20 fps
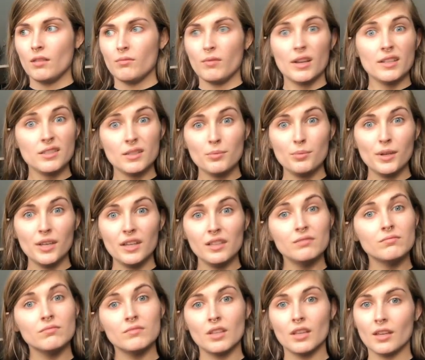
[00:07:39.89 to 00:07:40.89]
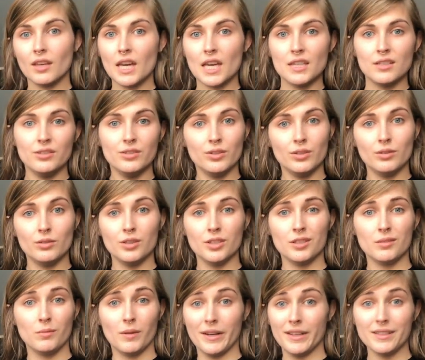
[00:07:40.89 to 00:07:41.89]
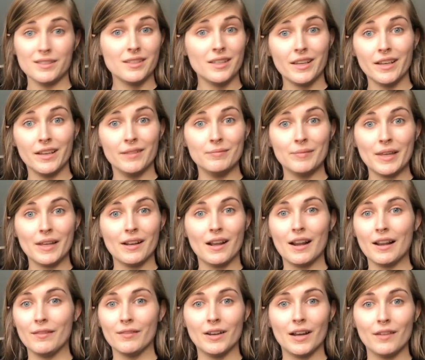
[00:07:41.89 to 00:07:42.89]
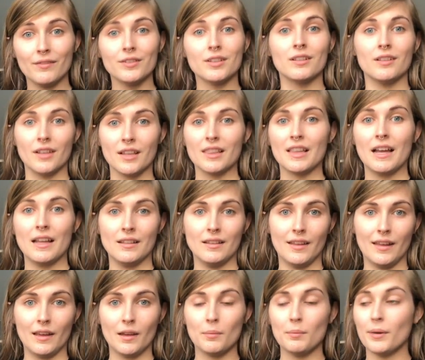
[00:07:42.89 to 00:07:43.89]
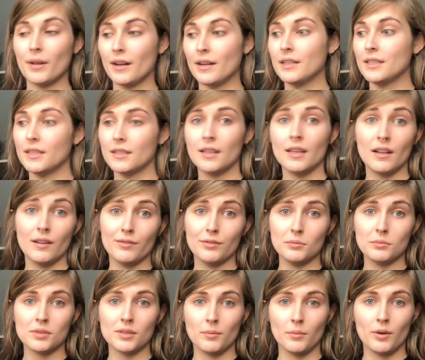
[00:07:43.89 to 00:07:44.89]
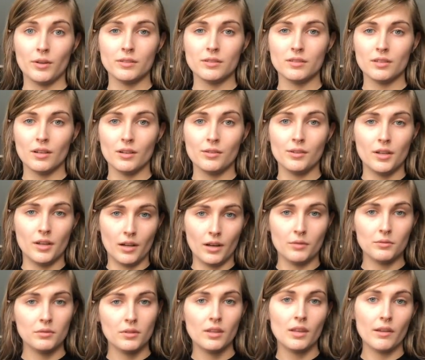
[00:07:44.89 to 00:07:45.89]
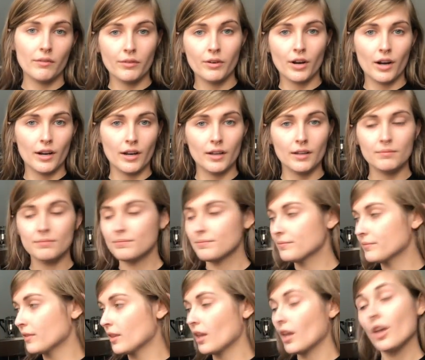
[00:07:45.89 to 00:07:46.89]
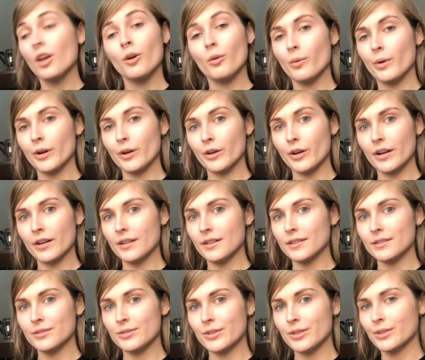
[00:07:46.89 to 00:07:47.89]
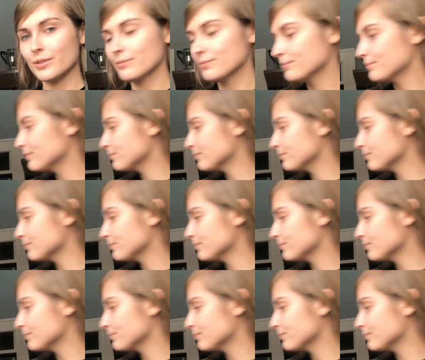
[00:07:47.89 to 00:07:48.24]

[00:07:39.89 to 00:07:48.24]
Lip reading: recipe in case you just want to see it and not even have to click that link. But I did get it from someone, so you know, give credit where credit is due.